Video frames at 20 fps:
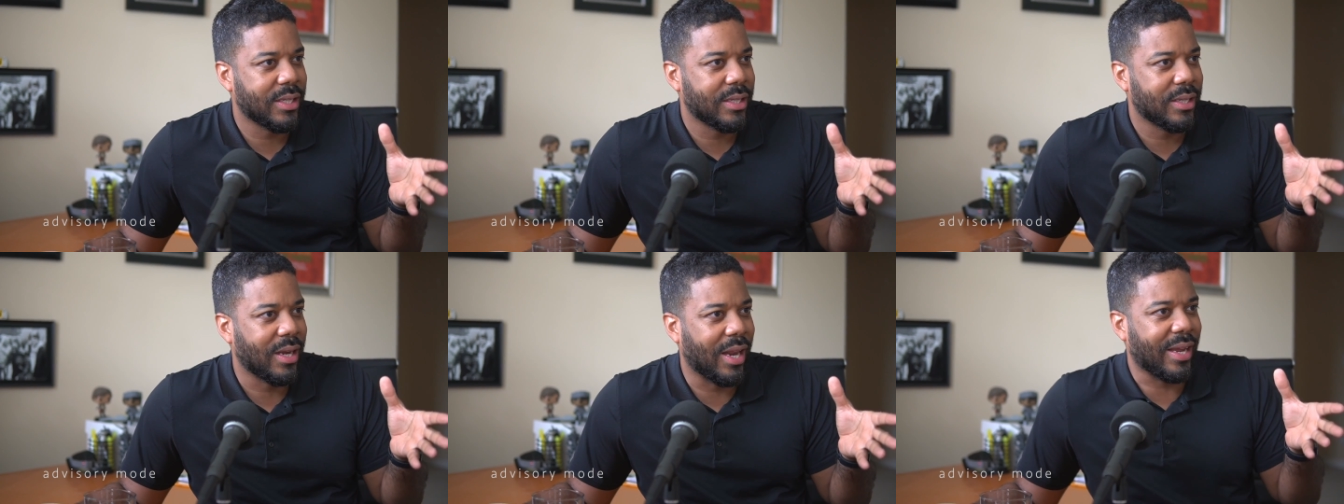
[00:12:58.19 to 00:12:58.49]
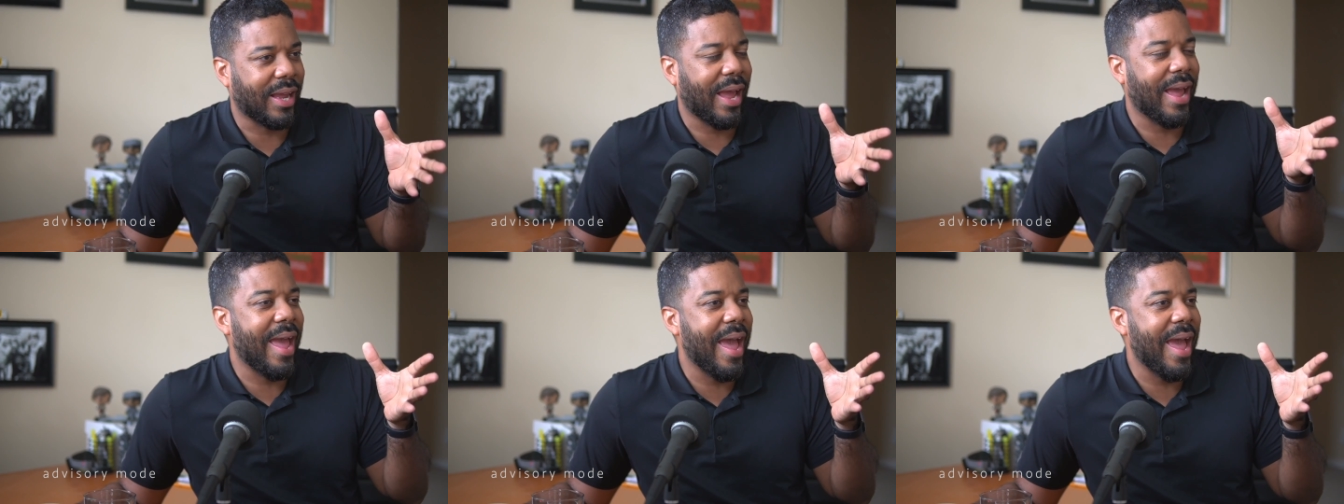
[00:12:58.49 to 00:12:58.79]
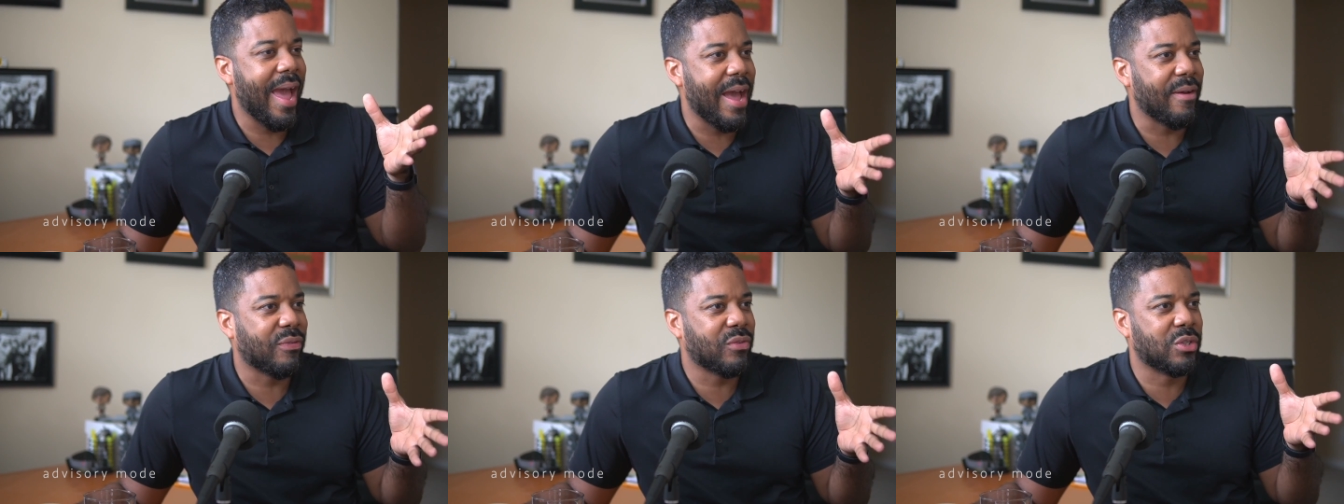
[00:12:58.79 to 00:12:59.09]
Like I
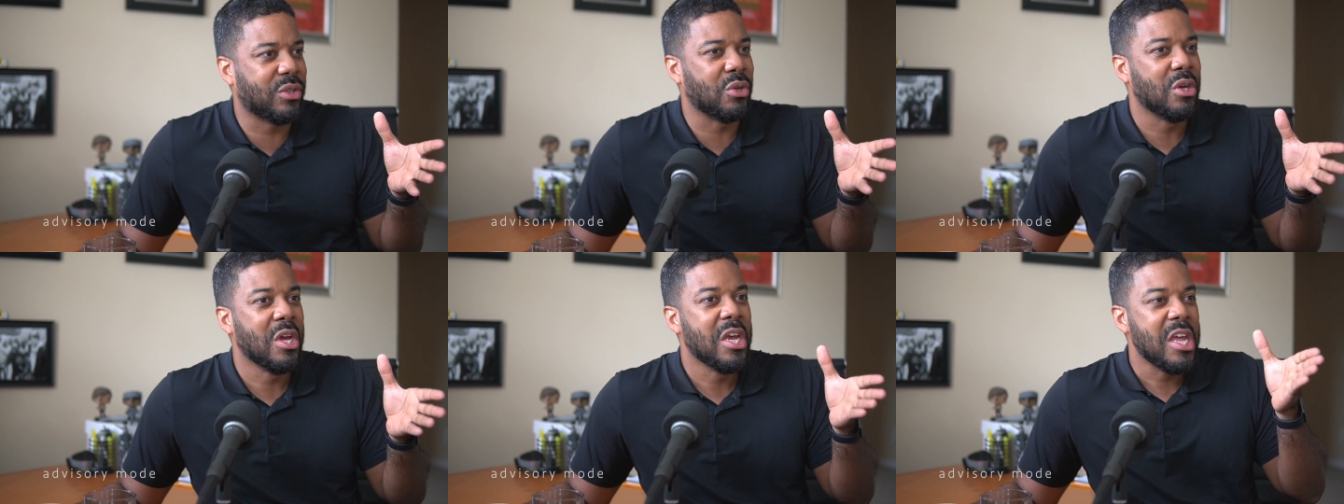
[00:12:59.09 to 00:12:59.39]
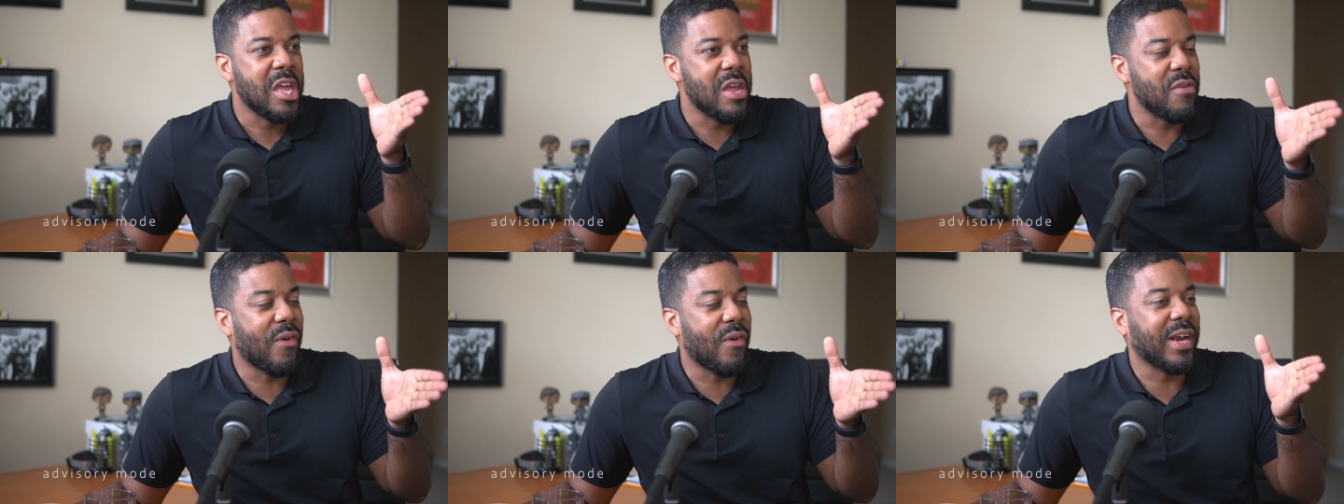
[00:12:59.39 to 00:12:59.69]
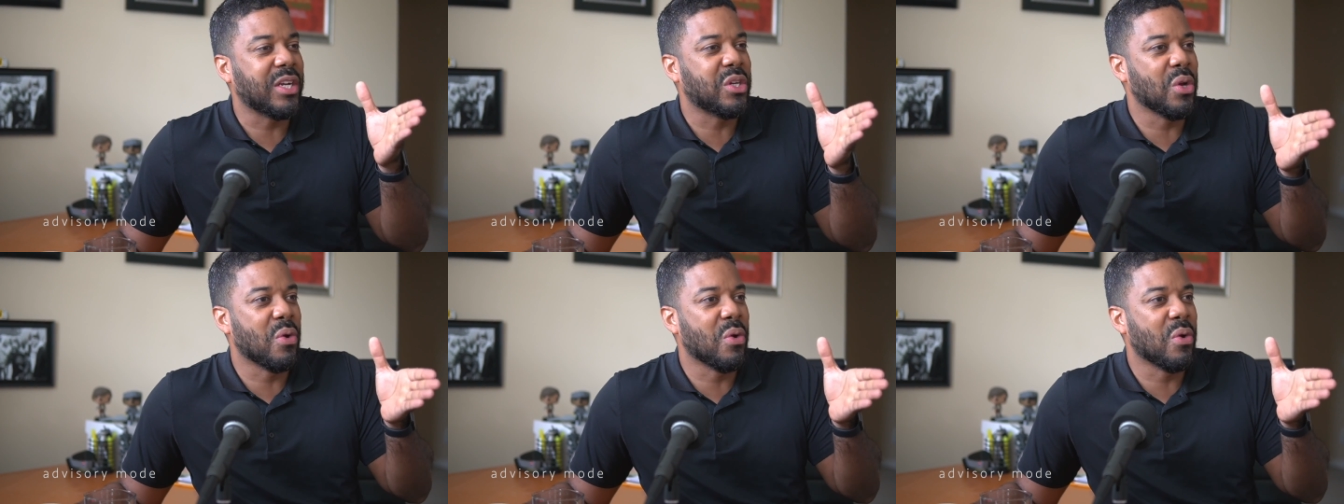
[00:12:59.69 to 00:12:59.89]
have to, if I don't